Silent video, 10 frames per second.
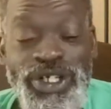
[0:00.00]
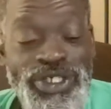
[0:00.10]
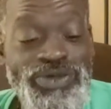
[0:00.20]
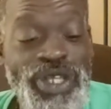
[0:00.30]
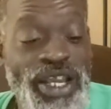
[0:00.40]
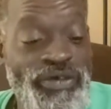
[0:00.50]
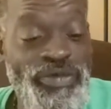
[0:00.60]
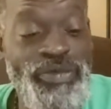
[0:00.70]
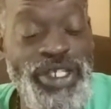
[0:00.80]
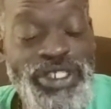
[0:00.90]
shoot that
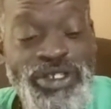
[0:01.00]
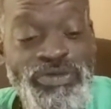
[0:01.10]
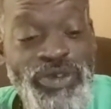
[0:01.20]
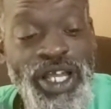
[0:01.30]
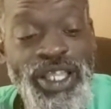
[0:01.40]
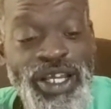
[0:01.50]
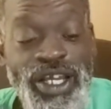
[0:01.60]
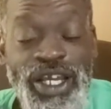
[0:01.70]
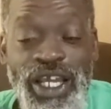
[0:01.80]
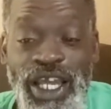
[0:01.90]
information to the brother.
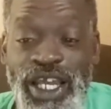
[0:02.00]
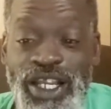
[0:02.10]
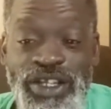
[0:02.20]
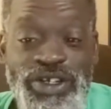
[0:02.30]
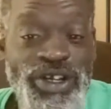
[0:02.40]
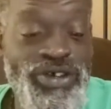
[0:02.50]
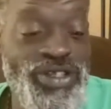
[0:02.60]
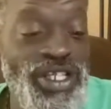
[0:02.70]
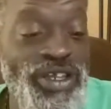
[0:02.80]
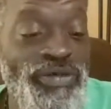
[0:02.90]
And,
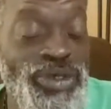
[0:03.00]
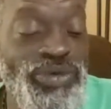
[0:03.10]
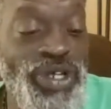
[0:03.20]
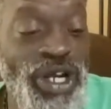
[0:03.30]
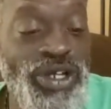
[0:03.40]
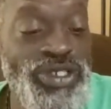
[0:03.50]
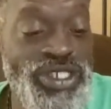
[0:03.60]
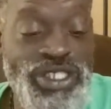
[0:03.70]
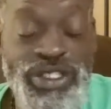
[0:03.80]
the difference between hertz